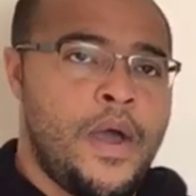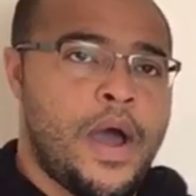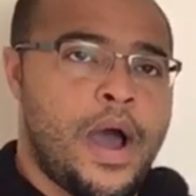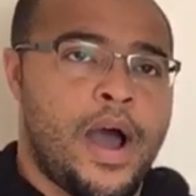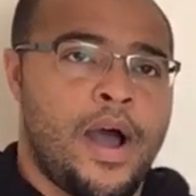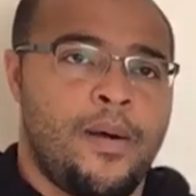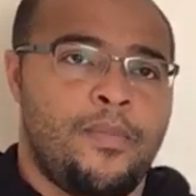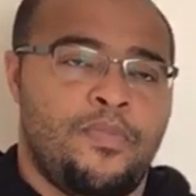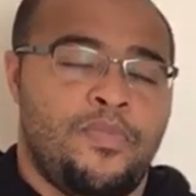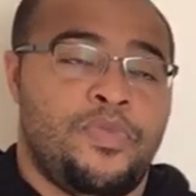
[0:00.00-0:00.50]

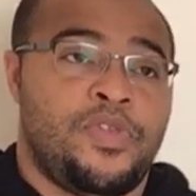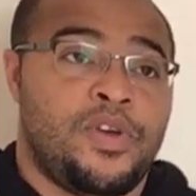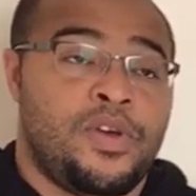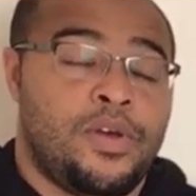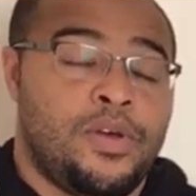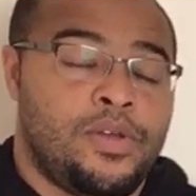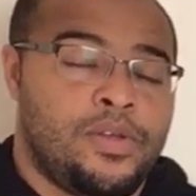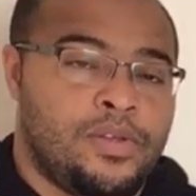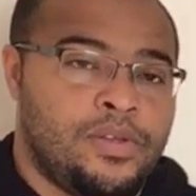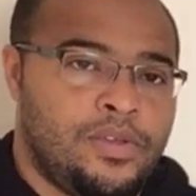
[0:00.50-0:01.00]
Um,
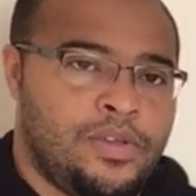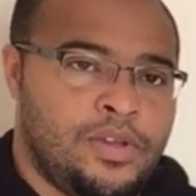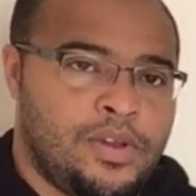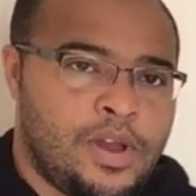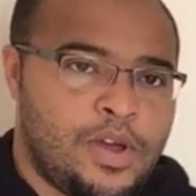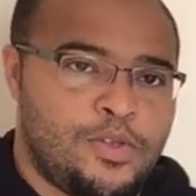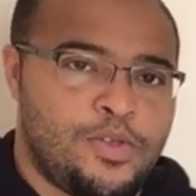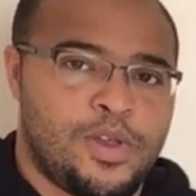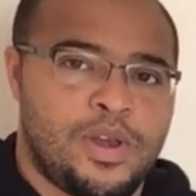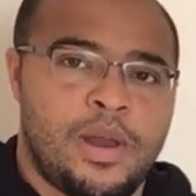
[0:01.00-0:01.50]
the you
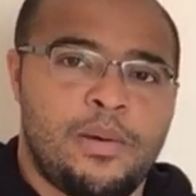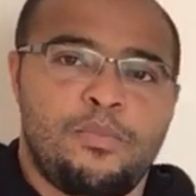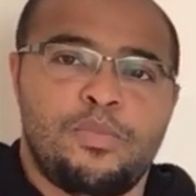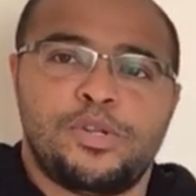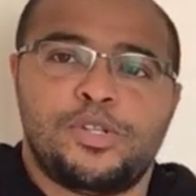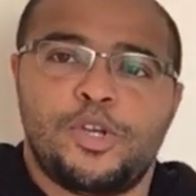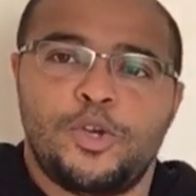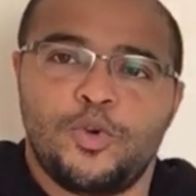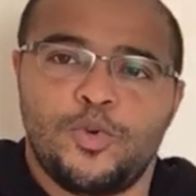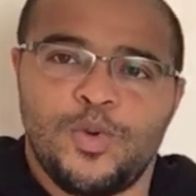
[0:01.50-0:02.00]
know the number
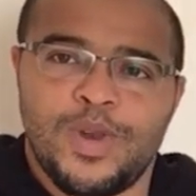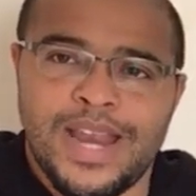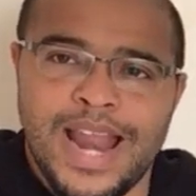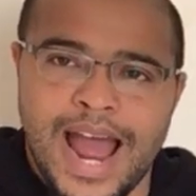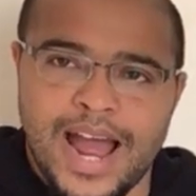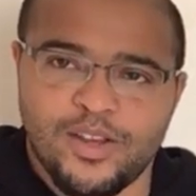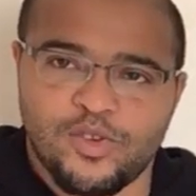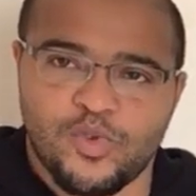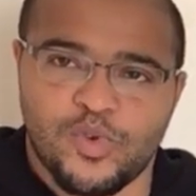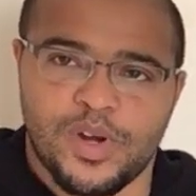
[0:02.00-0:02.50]
two
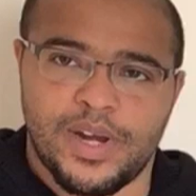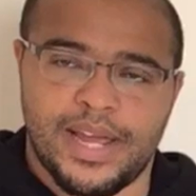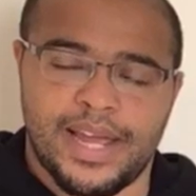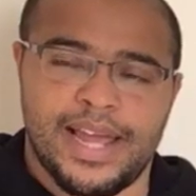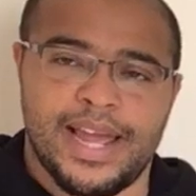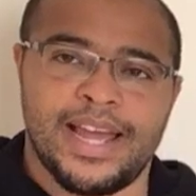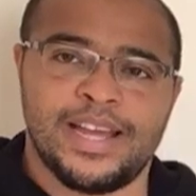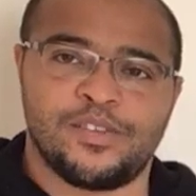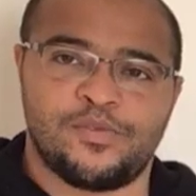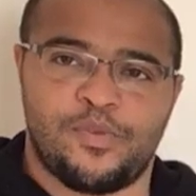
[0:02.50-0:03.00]
naturally
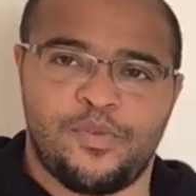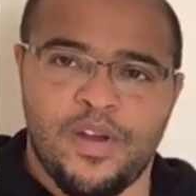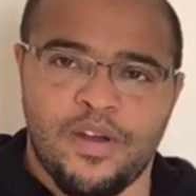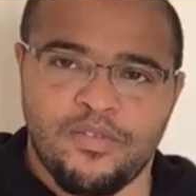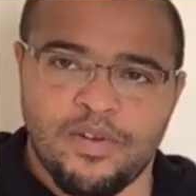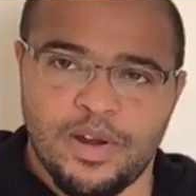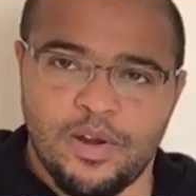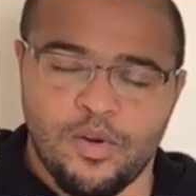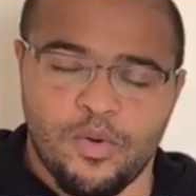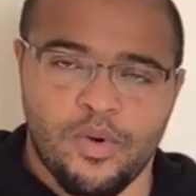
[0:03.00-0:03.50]
is
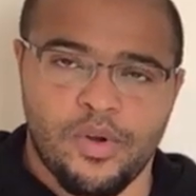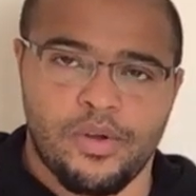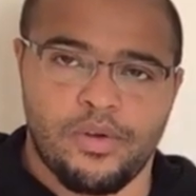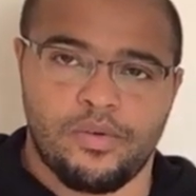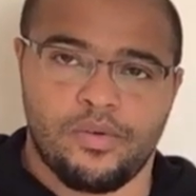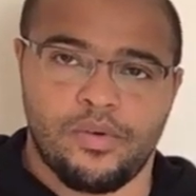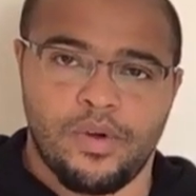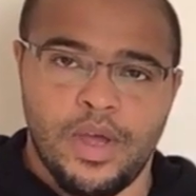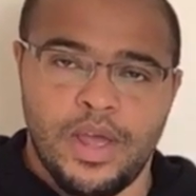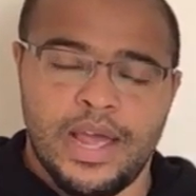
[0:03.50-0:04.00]
very
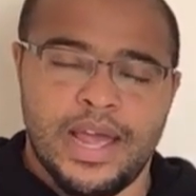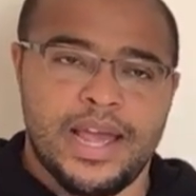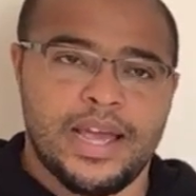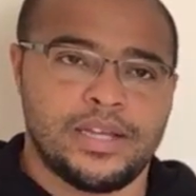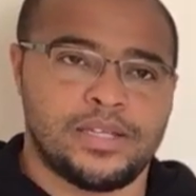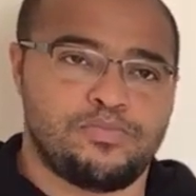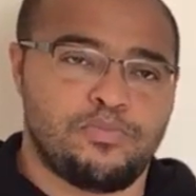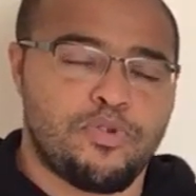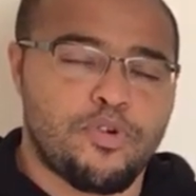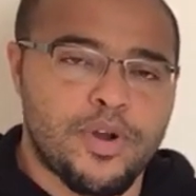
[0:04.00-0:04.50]
loyal,
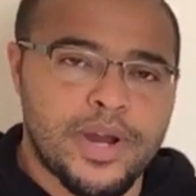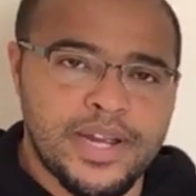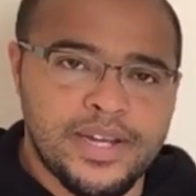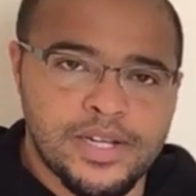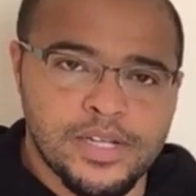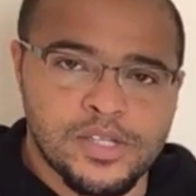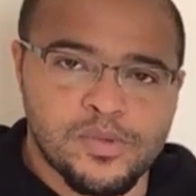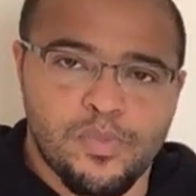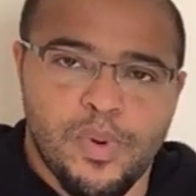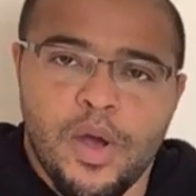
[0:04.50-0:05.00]
is
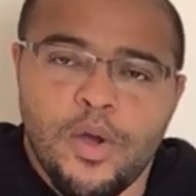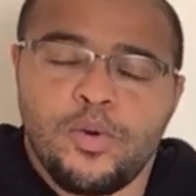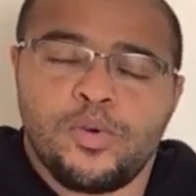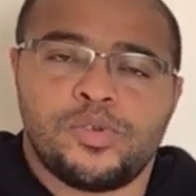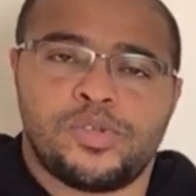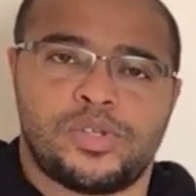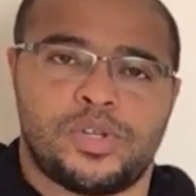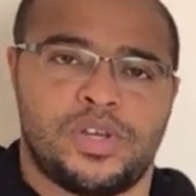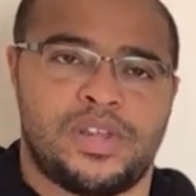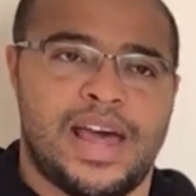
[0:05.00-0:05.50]

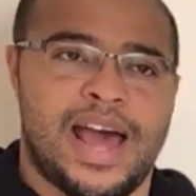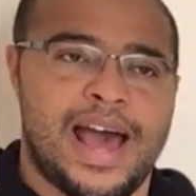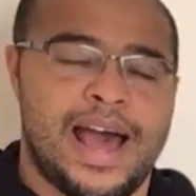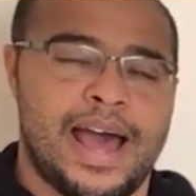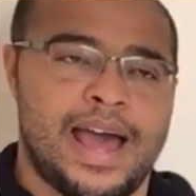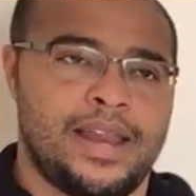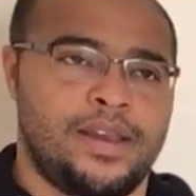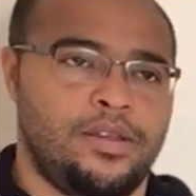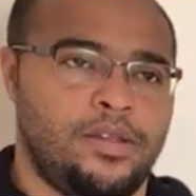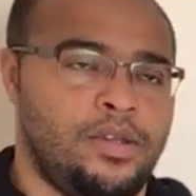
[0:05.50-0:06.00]
predisposed to that,
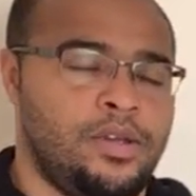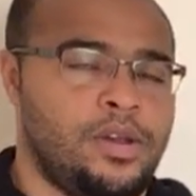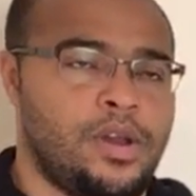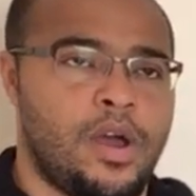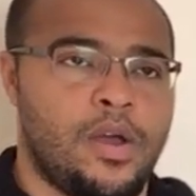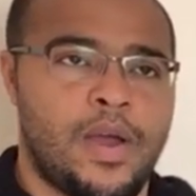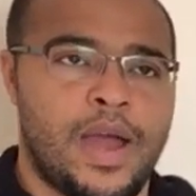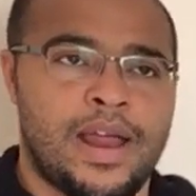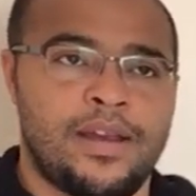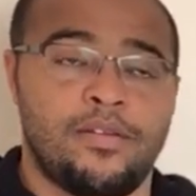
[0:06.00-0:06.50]
and you
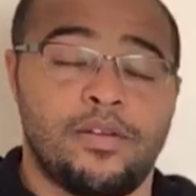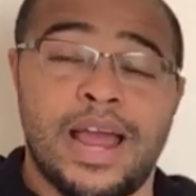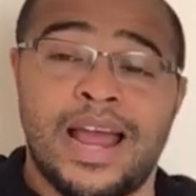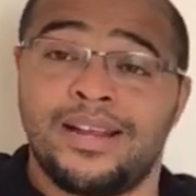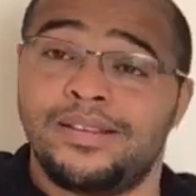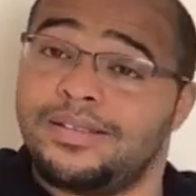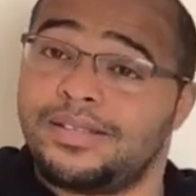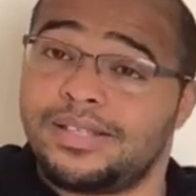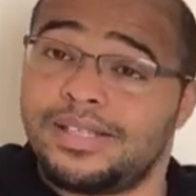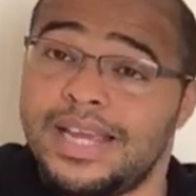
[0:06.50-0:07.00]
know and
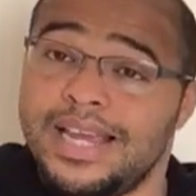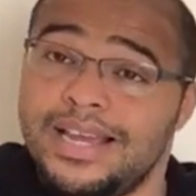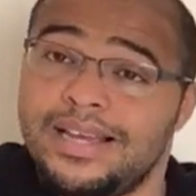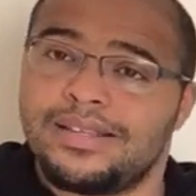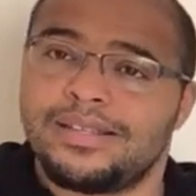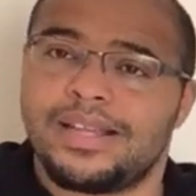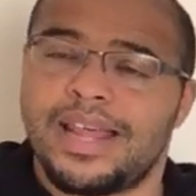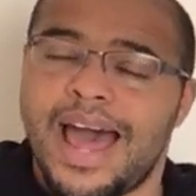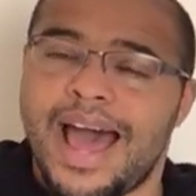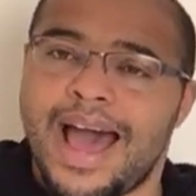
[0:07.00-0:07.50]
and
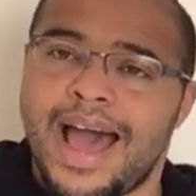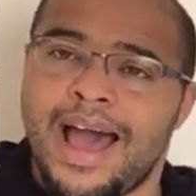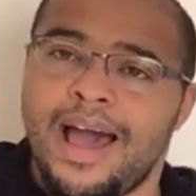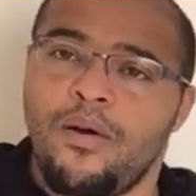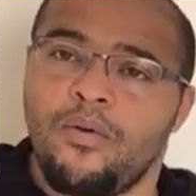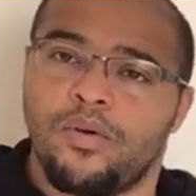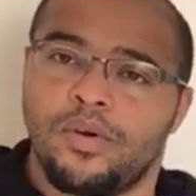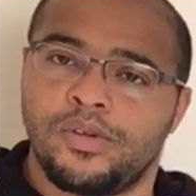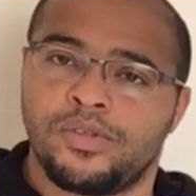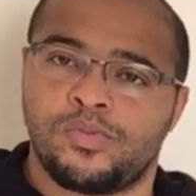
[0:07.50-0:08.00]
seeks that
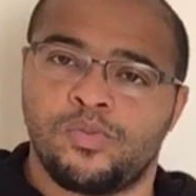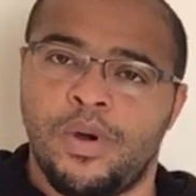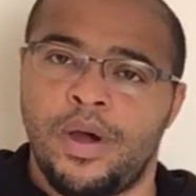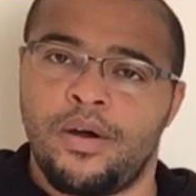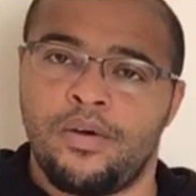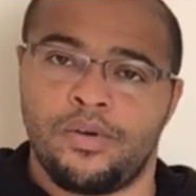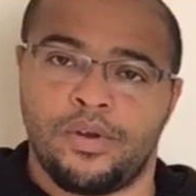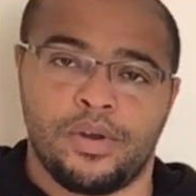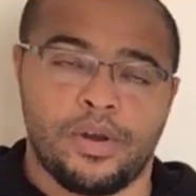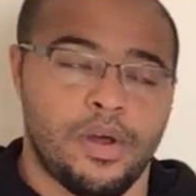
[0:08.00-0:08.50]
out as
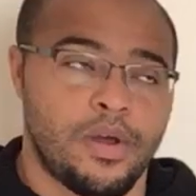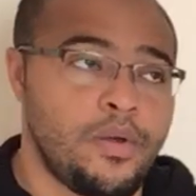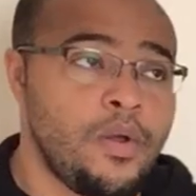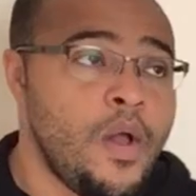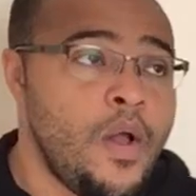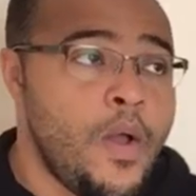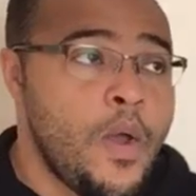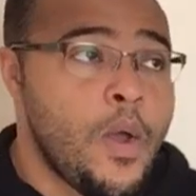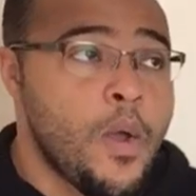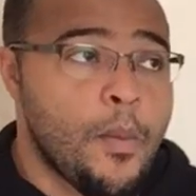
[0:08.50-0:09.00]
well. You know,
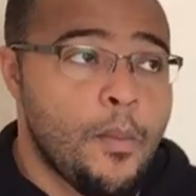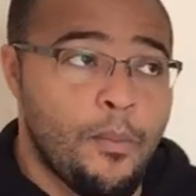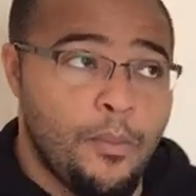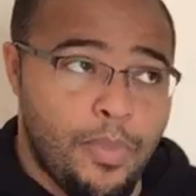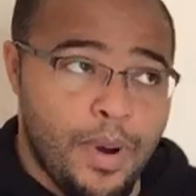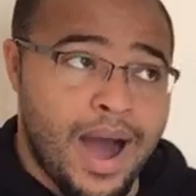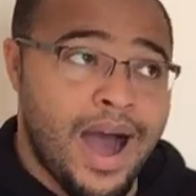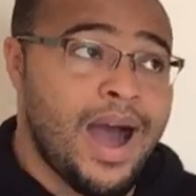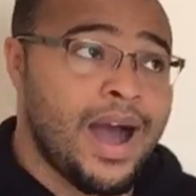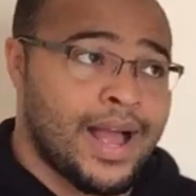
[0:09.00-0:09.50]

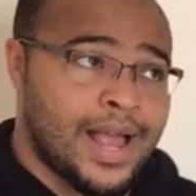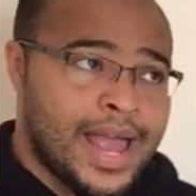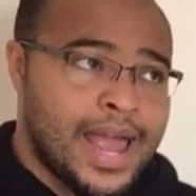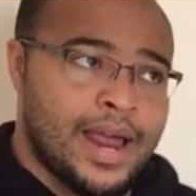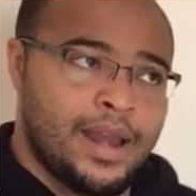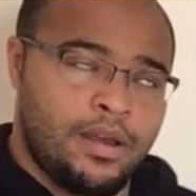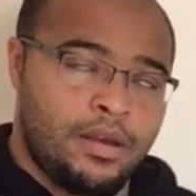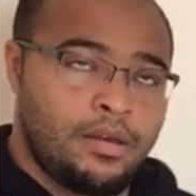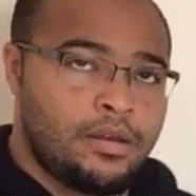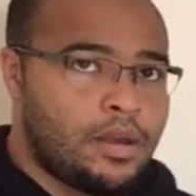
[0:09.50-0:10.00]
but
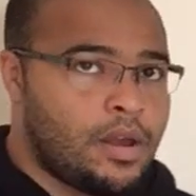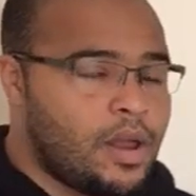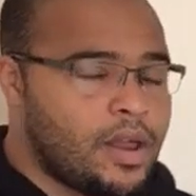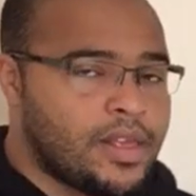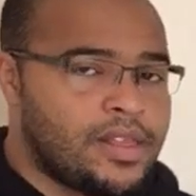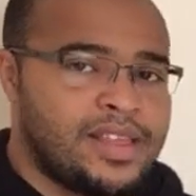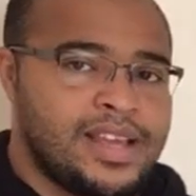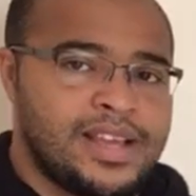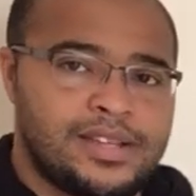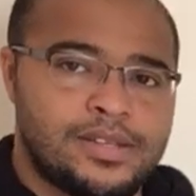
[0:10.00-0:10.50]
again,
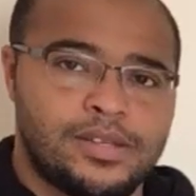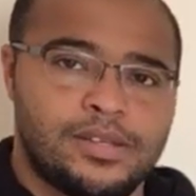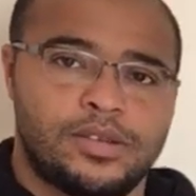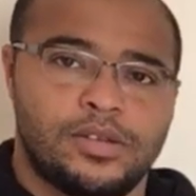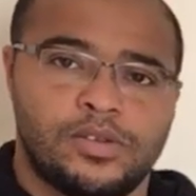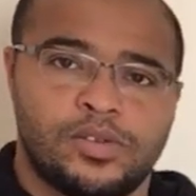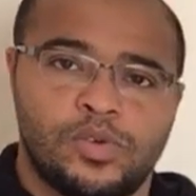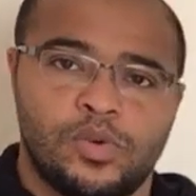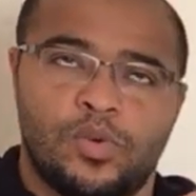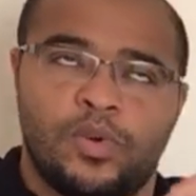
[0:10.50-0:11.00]
like this
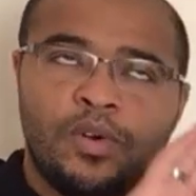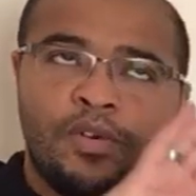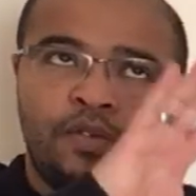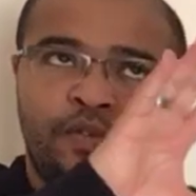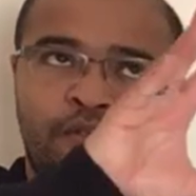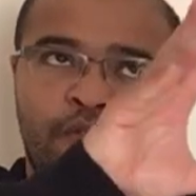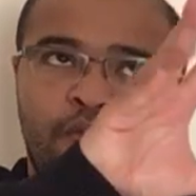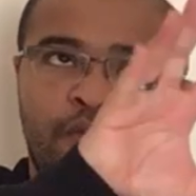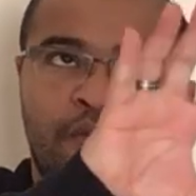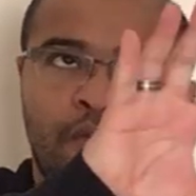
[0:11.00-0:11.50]
sort
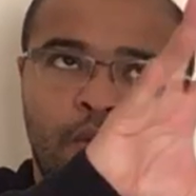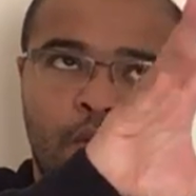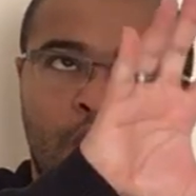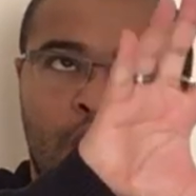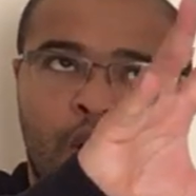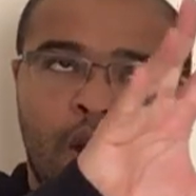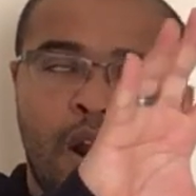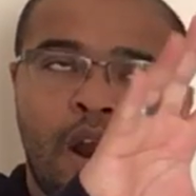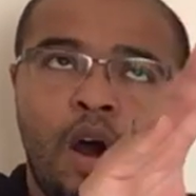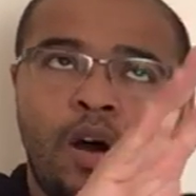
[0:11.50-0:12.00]
of
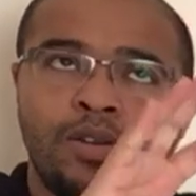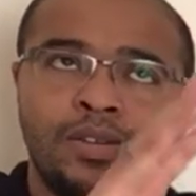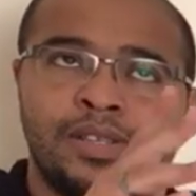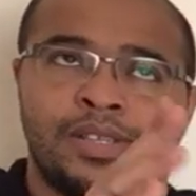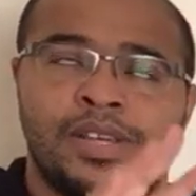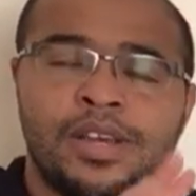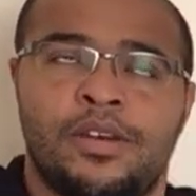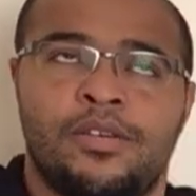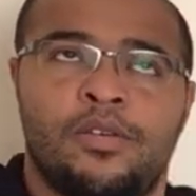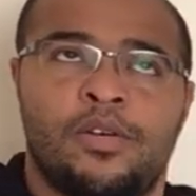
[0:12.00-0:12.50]

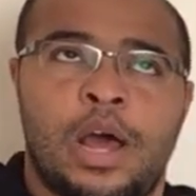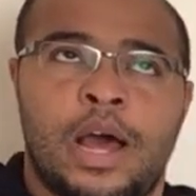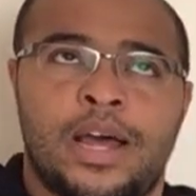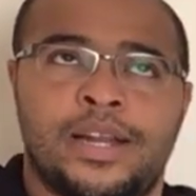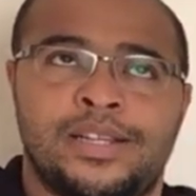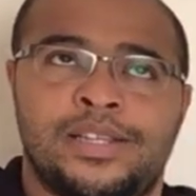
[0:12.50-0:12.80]
glance at uh,